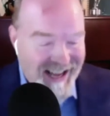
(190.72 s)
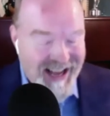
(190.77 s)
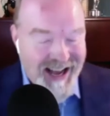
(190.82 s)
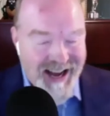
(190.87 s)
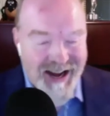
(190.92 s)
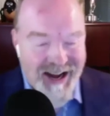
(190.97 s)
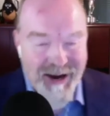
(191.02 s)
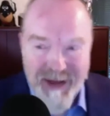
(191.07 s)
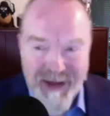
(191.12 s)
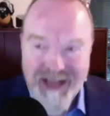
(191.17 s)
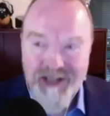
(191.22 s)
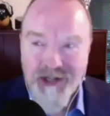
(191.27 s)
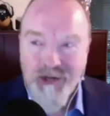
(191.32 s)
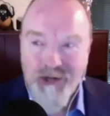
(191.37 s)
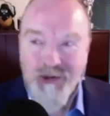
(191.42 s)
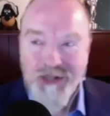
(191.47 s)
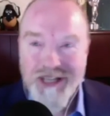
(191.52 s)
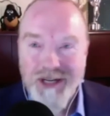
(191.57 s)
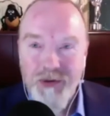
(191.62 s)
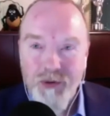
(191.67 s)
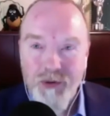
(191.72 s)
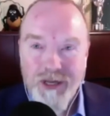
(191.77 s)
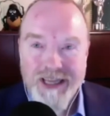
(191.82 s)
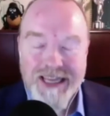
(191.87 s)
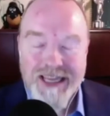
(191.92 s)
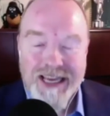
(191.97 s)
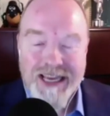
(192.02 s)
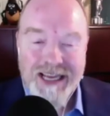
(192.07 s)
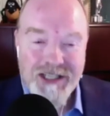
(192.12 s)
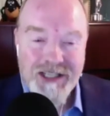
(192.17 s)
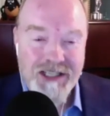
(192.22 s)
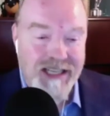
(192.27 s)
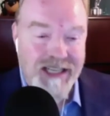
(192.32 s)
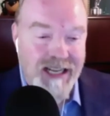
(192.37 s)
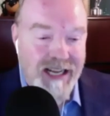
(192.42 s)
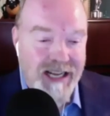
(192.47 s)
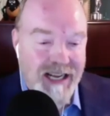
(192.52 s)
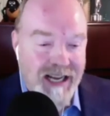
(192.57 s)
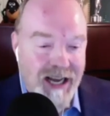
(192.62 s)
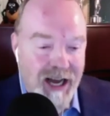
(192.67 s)
um, as you did with this,
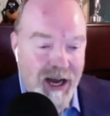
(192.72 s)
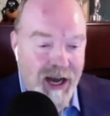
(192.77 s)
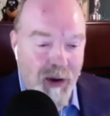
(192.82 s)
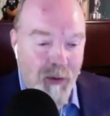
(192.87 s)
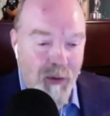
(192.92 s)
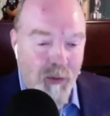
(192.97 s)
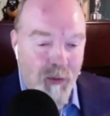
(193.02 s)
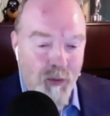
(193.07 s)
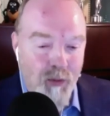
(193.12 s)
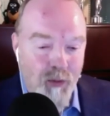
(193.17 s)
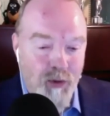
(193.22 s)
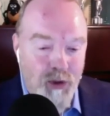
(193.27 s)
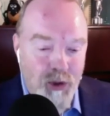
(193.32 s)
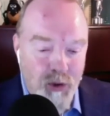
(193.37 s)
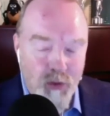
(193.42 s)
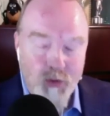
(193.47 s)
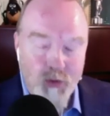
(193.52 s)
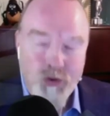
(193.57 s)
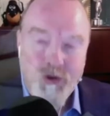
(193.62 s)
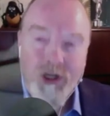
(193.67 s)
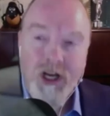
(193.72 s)
um, you come